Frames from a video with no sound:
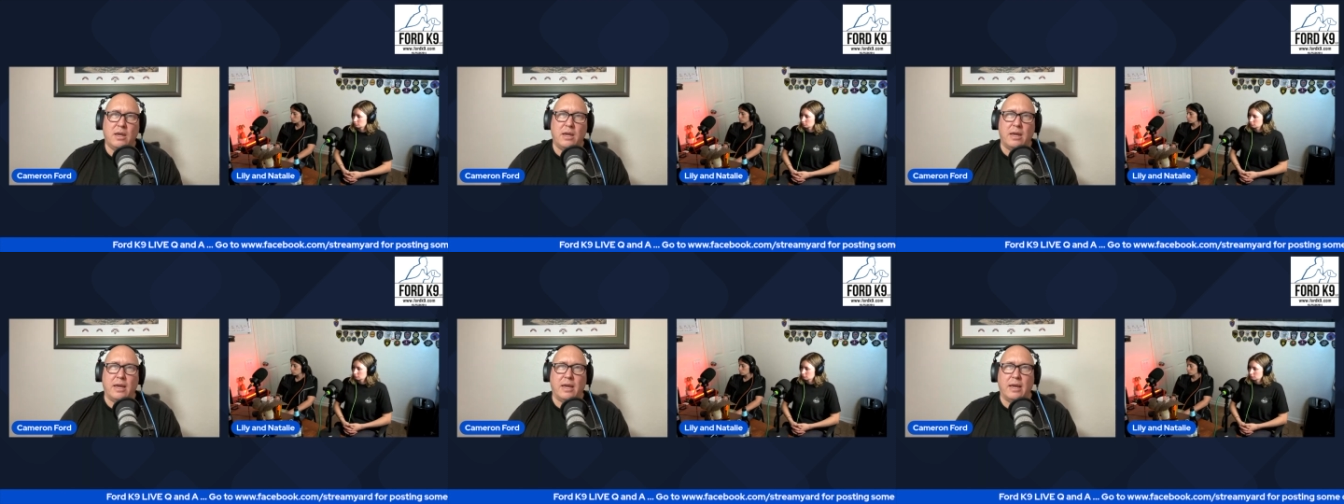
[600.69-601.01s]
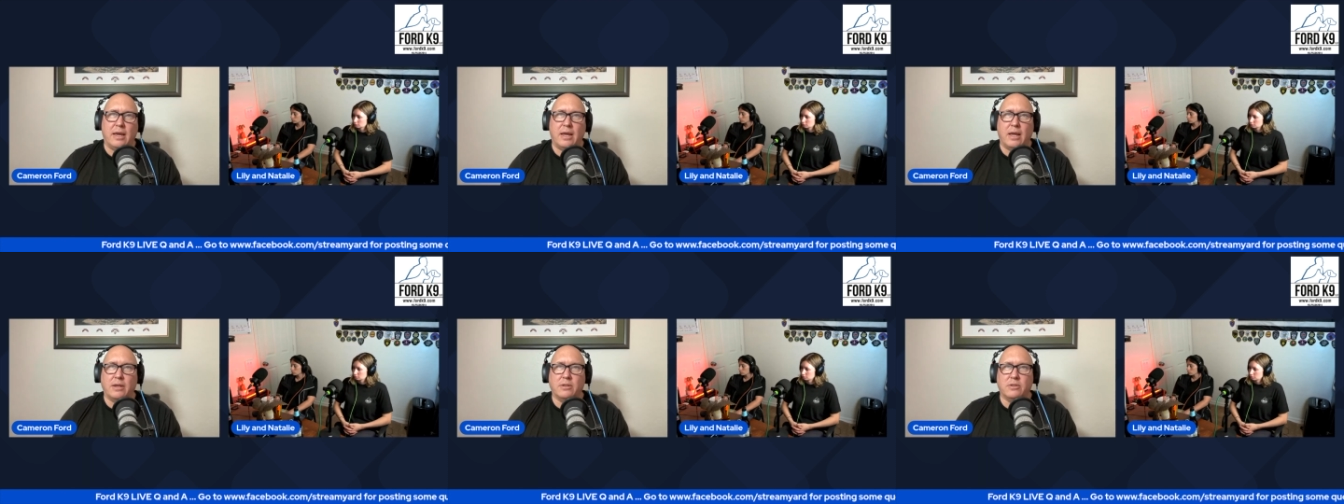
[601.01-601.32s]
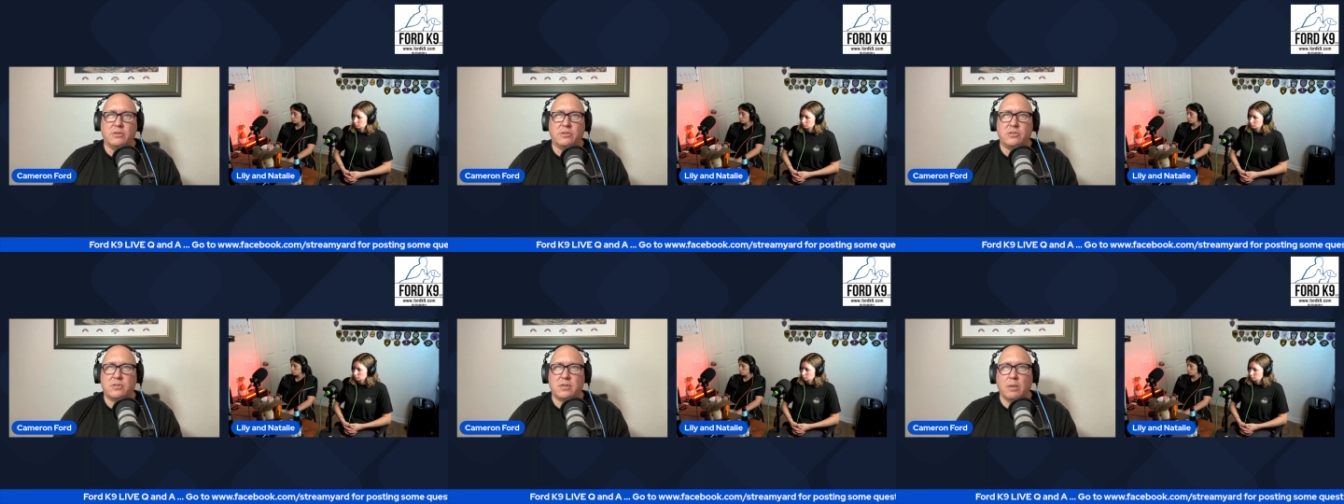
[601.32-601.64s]

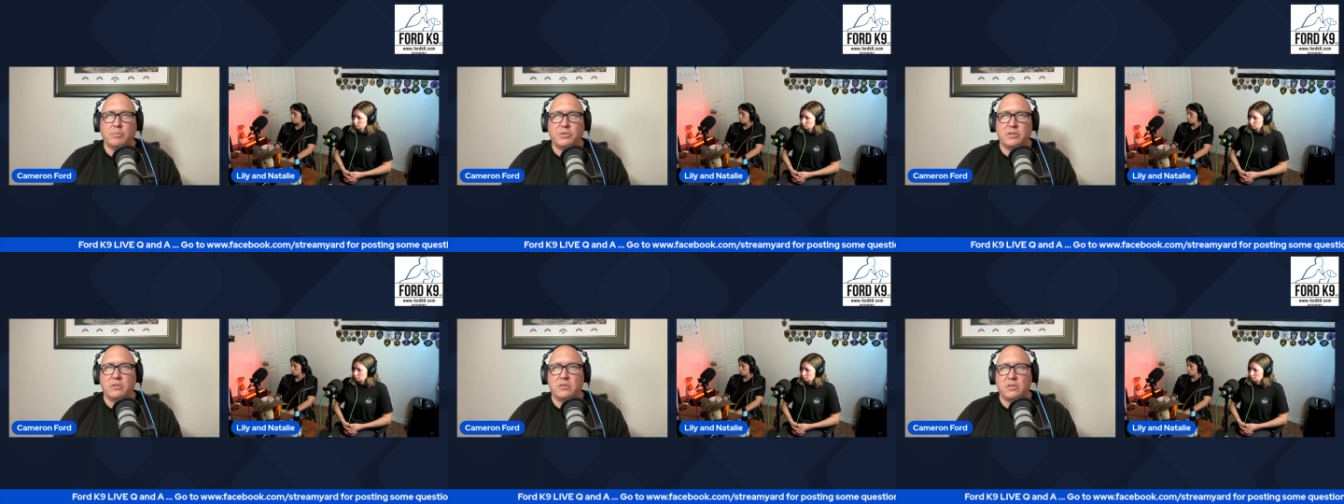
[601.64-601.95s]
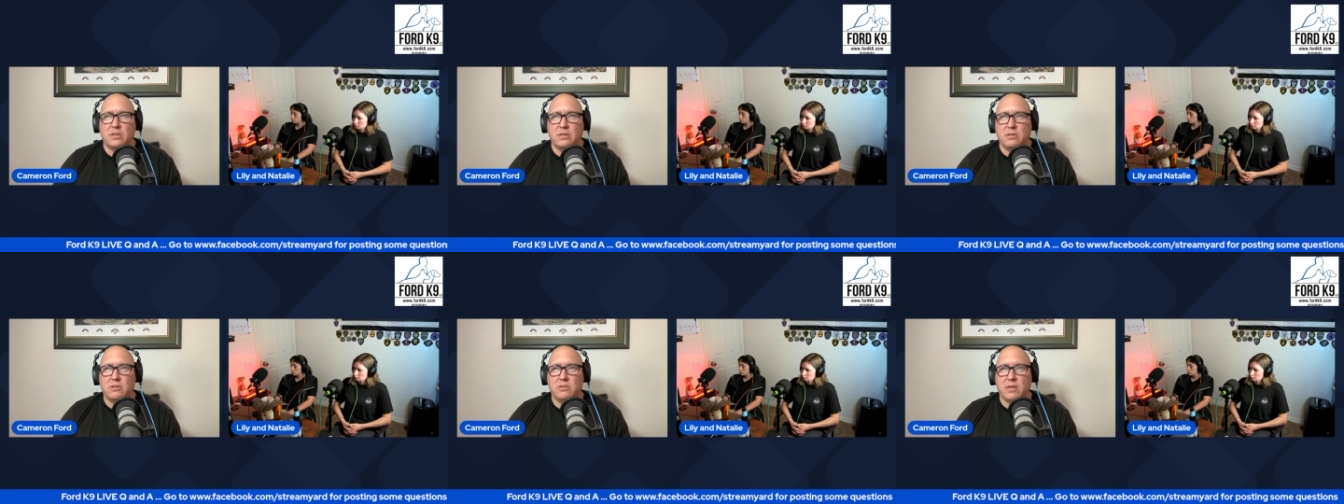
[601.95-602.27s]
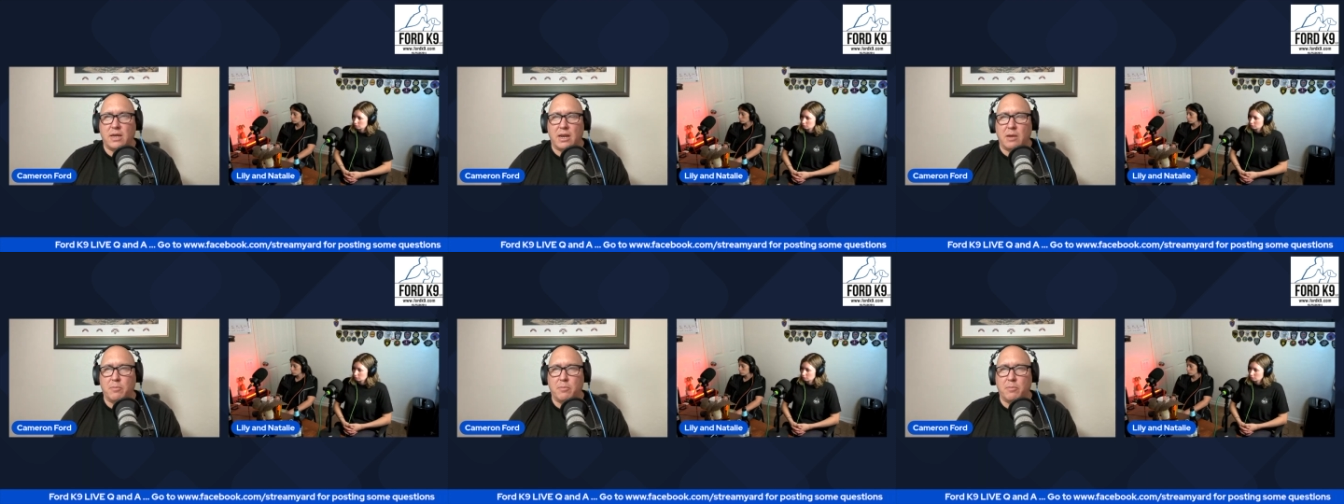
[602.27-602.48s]
and substances that I